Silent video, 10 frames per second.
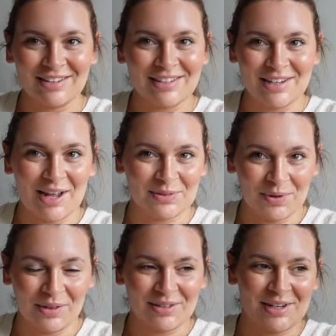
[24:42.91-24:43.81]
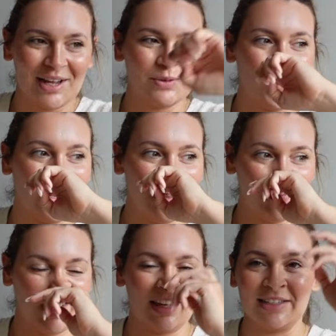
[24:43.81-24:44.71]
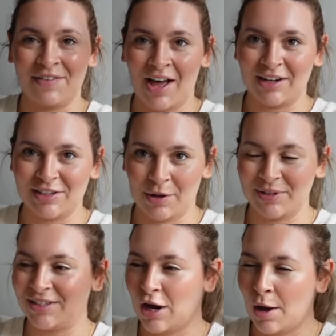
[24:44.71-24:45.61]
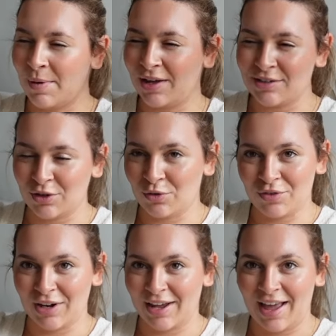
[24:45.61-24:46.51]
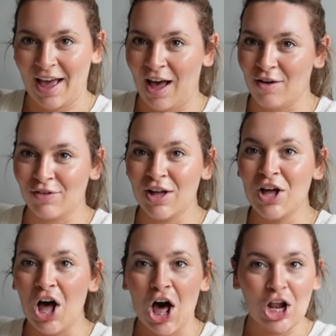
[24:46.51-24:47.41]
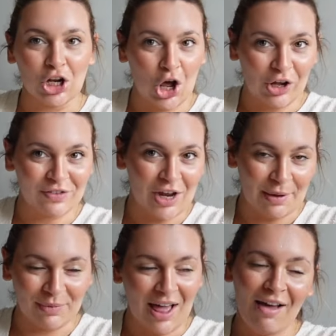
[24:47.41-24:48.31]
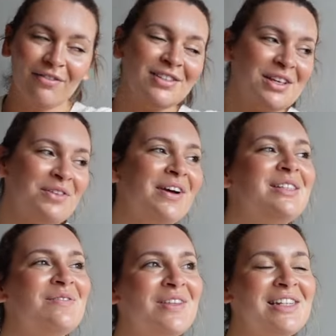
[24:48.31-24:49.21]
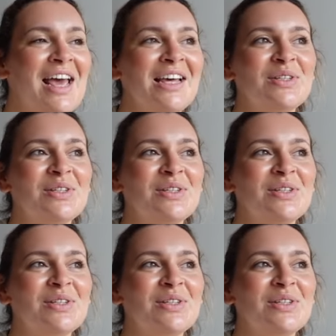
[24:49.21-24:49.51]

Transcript: And today is one of those days where I love it, because I've had a slower start, but I still feel like I have a lot of time left in the rest of the day.